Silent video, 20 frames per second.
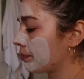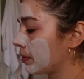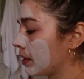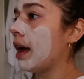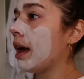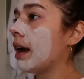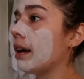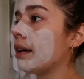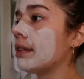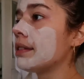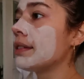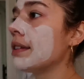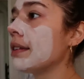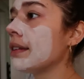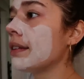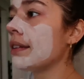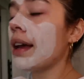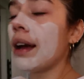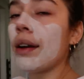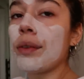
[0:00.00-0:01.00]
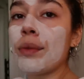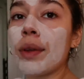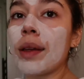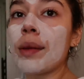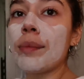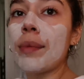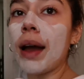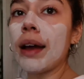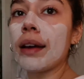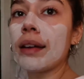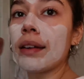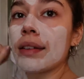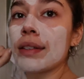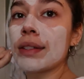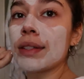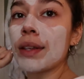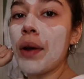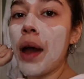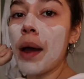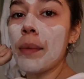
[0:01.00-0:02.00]
And yeah, welcome back.
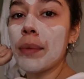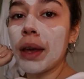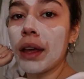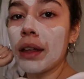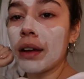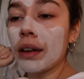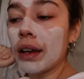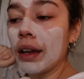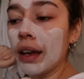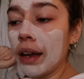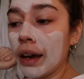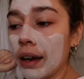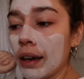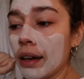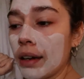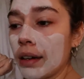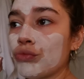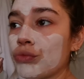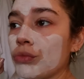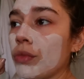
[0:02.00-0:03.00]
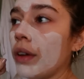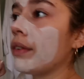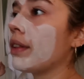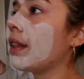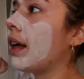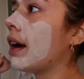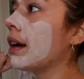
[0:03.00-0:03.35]
So happy y'all are here. Love you